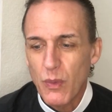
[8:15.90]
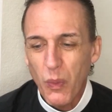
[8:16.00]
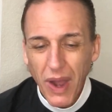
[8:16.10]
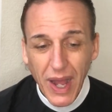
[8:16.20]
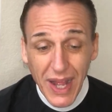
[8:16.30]

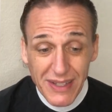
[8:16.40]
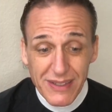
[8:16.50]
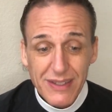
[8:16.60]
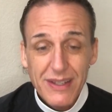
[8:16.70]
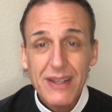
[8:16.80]
What?
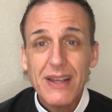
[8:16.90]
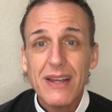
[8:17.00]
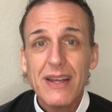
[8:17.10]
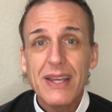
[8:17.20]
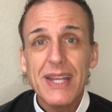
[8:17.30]

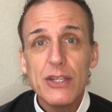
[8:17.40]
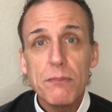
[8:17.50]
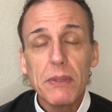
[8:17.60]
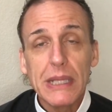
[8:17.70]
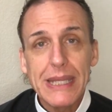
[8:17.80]
Can you
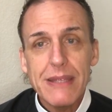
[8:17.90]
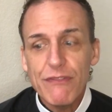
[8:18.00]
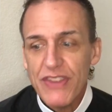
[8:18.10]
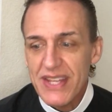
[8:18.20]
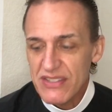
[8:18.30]

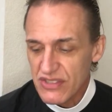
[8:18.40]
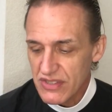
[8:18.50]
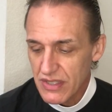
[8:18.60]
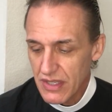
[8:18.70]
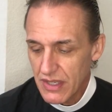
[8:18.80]
believe
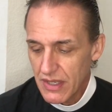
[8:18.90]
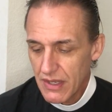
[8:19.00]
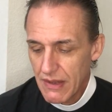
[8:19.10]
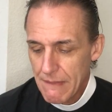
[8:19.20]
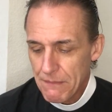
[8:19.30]
this?
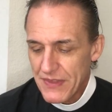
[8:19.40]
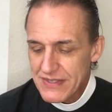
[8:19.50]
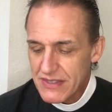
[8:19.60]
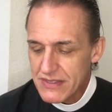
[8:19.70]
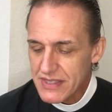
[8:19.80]

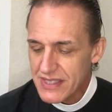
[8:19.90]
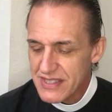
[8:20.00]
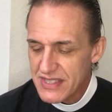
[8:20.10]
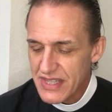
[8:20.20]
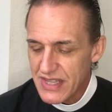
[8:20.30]
This is, the,
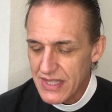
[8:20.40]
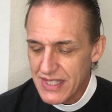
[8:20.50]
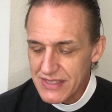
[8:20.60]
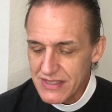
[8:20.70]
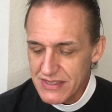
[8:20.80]

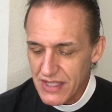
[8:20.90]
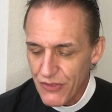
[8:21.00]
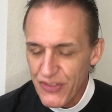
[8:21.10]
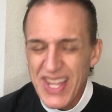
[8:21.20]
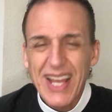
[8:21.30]
this is a
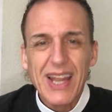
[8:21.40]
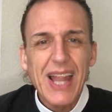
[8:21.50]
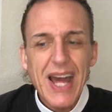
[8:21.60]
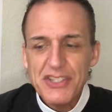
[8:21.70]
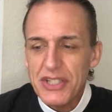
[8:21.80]

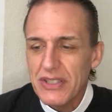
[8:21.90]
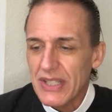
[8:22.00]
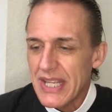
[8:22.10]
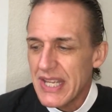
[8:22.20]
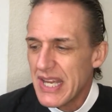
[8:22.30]

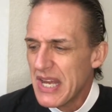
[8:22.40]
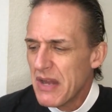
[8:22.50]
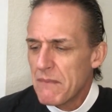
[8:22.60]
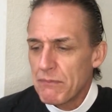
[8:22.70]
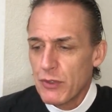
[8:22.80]
theologically
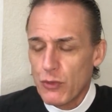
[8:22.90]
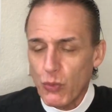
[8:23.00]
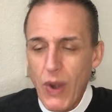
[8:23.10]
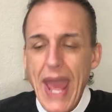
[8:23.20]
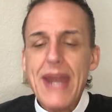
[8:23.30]

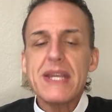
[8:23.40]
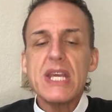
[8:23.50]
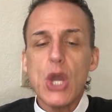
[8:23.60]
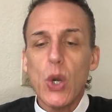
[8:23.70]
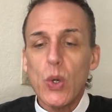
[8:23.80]

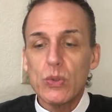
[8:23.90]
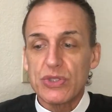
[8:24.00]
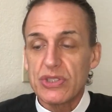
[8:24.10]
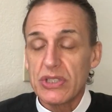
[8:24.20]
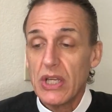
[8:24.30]

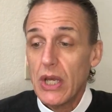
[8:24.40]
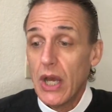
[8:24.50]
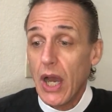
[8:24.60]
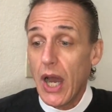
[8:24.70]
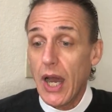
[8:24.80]
grandiose
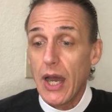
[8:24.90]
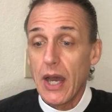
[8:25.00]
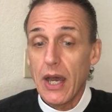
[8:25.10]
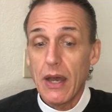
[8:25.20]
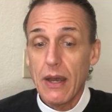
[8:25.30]

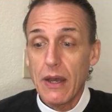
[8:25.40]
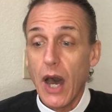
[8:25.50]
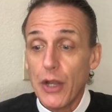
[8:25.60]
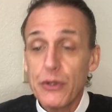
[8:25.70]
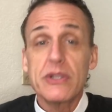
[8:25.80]
uh,
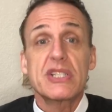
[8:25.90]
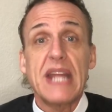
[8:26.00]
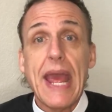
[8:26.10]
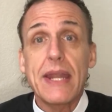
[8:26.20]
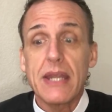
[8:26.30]

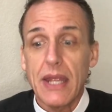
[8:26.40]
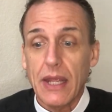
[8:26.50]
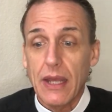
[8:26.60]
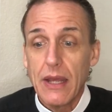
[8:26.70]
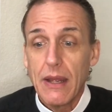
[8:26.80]

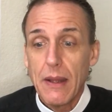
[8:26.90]
understanding